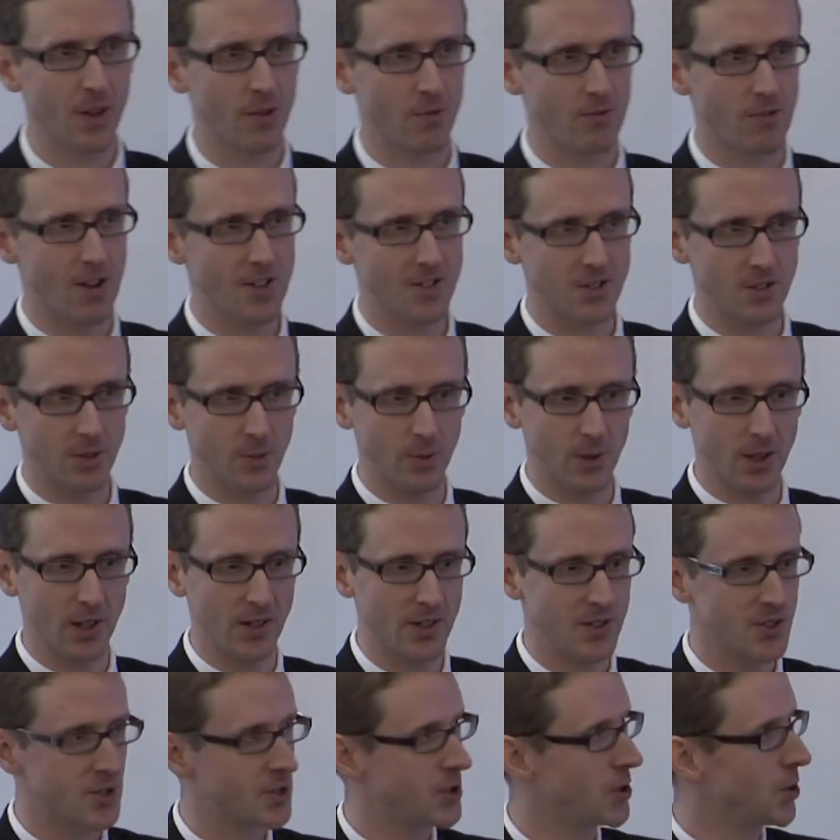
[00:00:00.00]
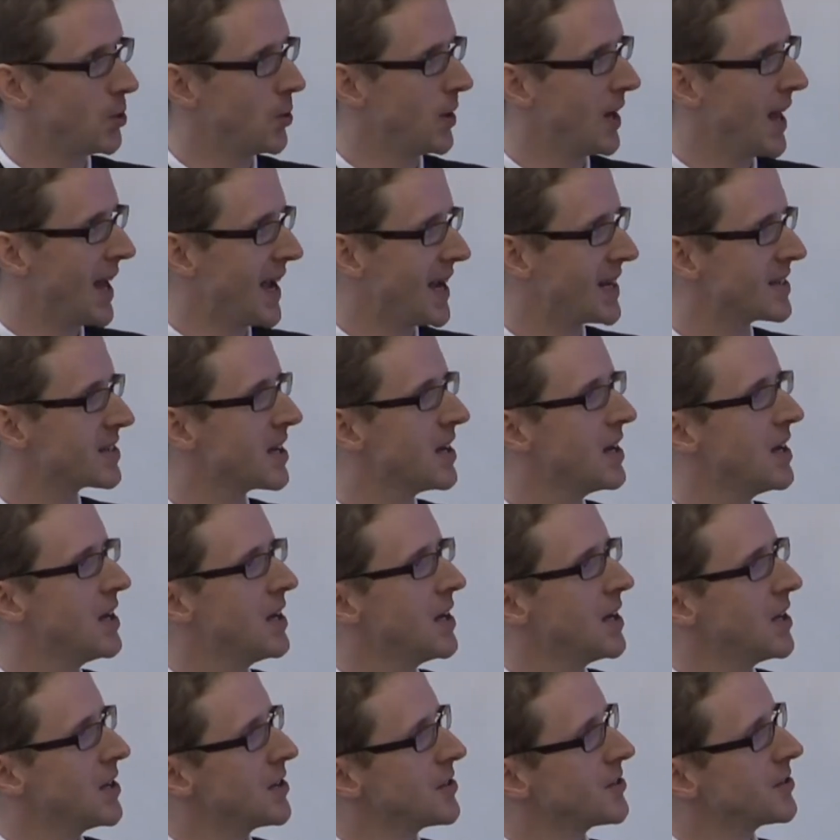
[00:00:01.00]
The rest of the world, it's too late.
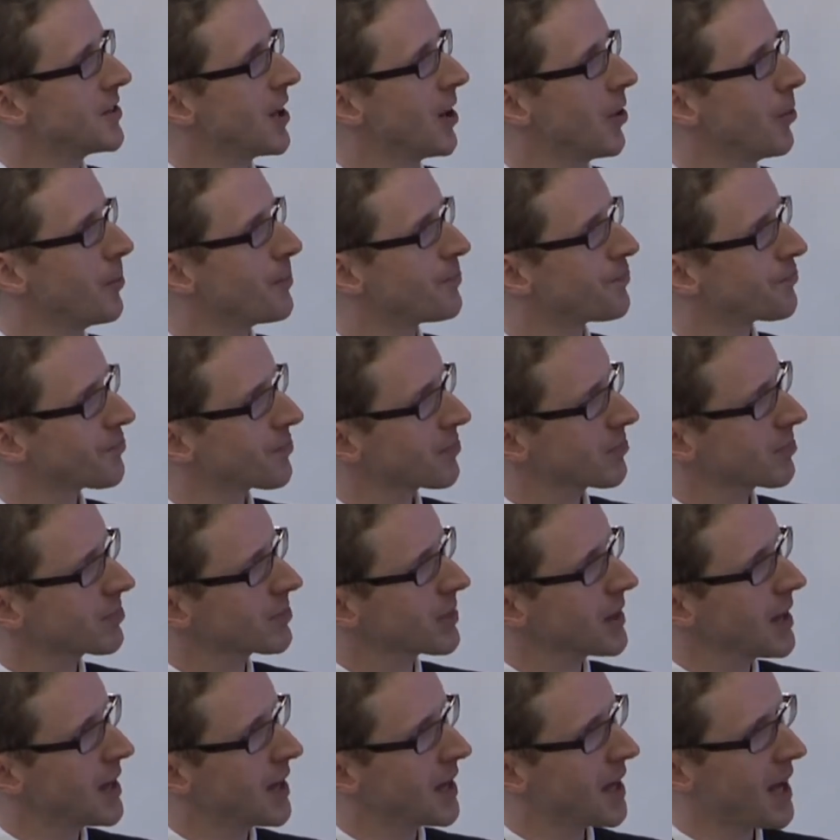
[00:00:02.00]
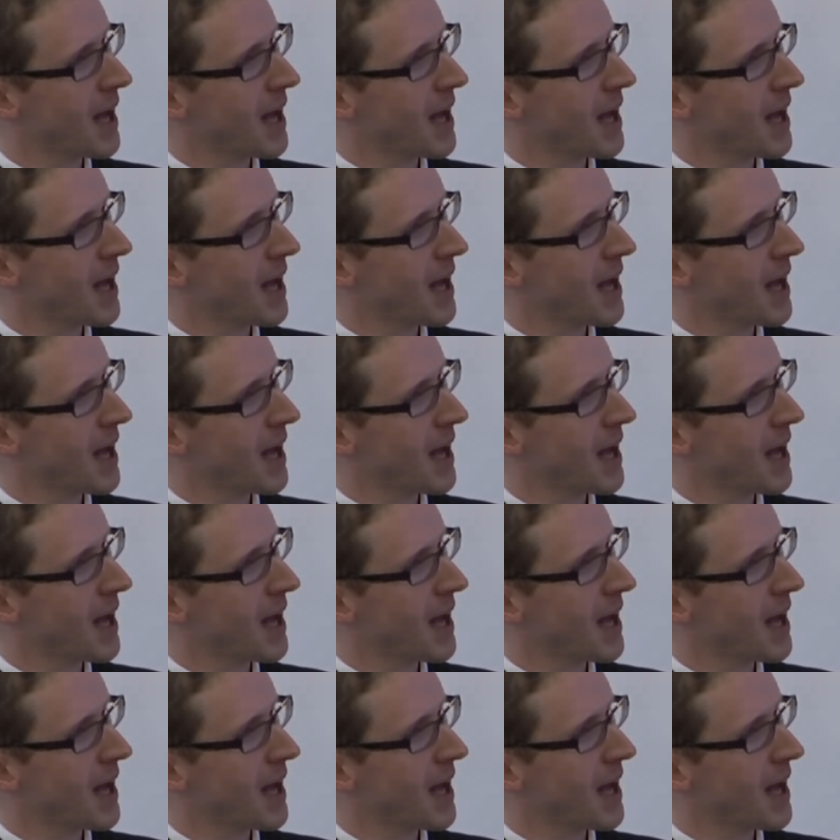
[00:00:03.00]
So it